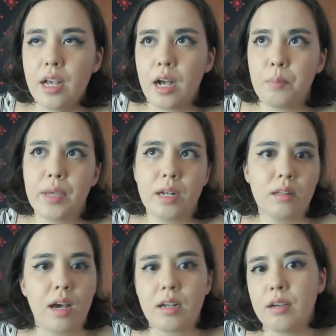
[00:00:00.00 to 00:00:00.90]
amid a
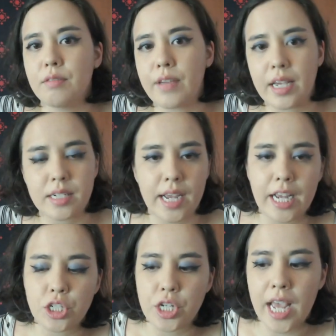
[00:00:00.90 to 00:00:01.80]
lot of anti
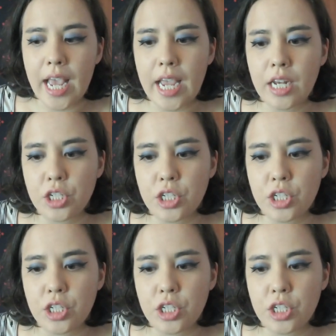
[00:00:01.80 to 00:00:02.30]
Asian hate.